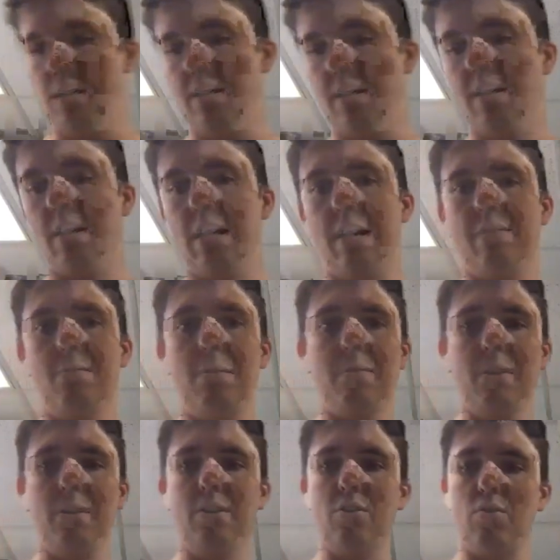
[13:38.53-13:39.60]
and they have to be
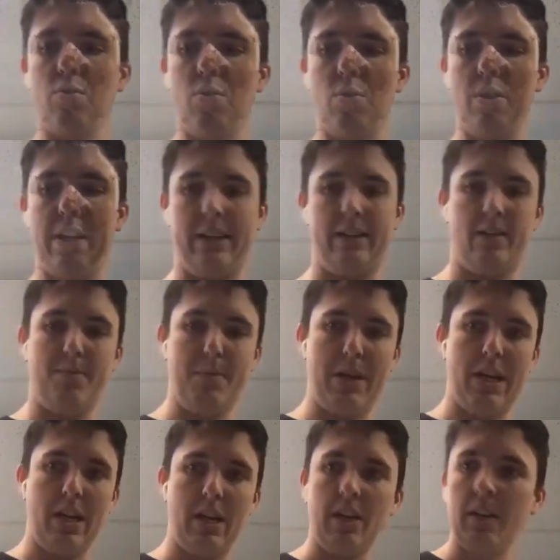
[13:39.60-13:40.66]
able to control that
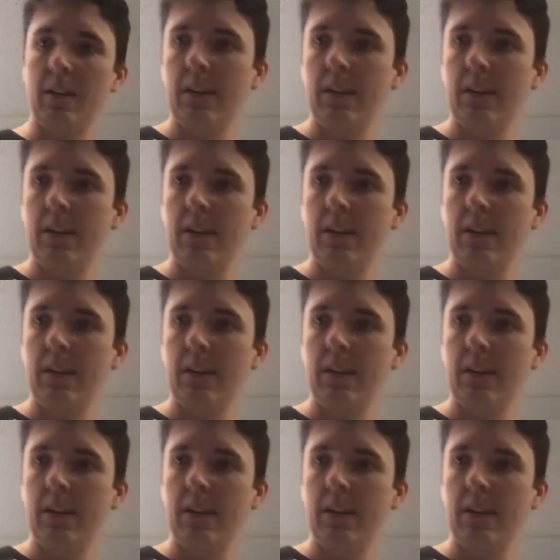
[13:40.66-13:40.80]
speed.